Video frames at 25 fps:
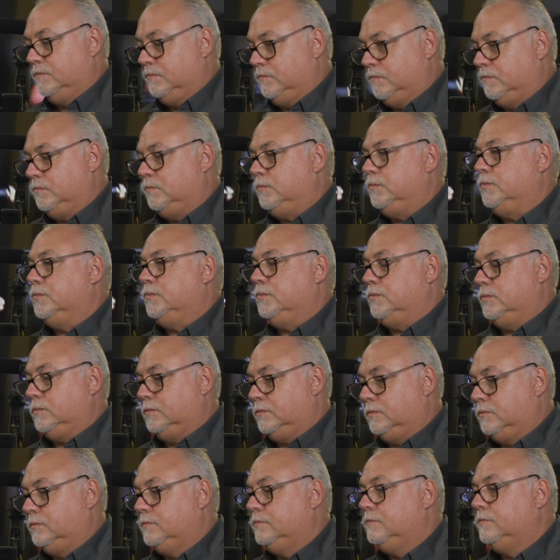
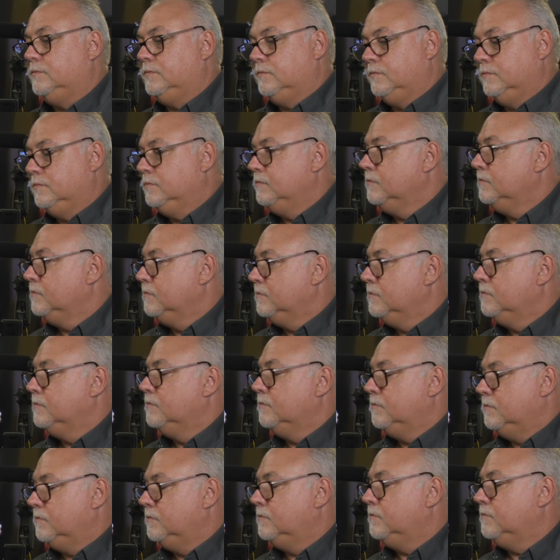
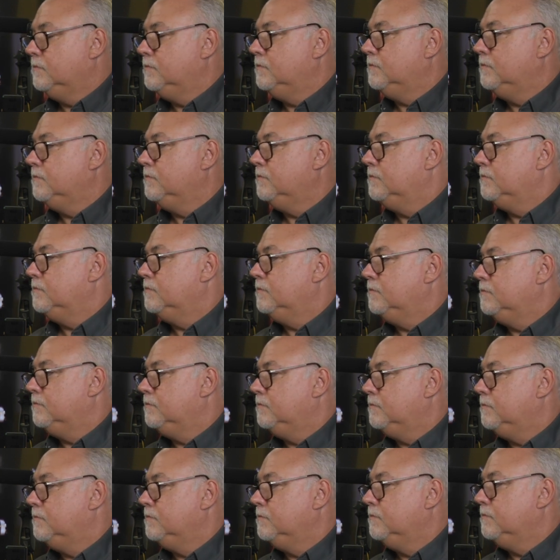
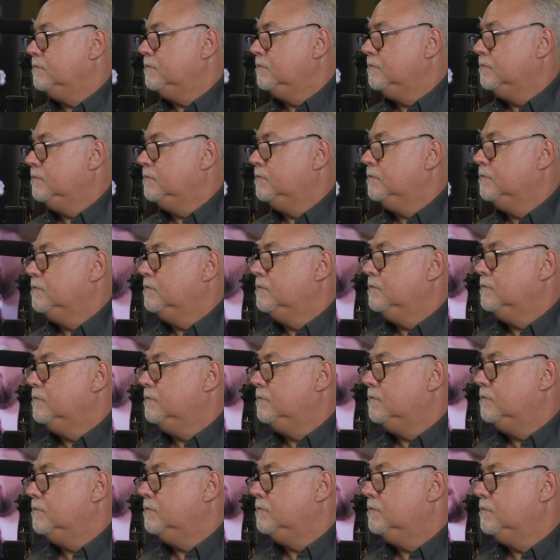
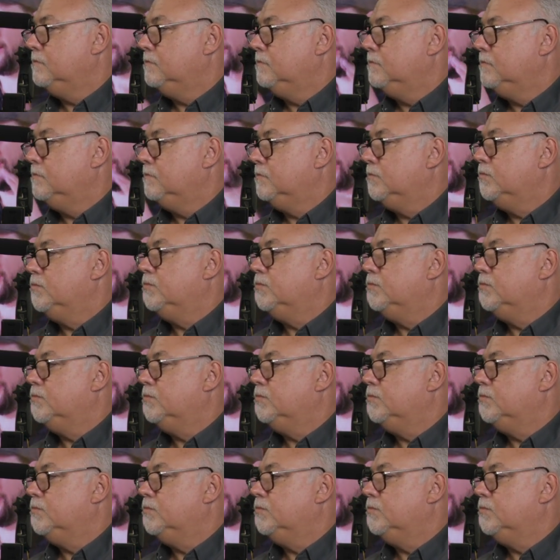(silent)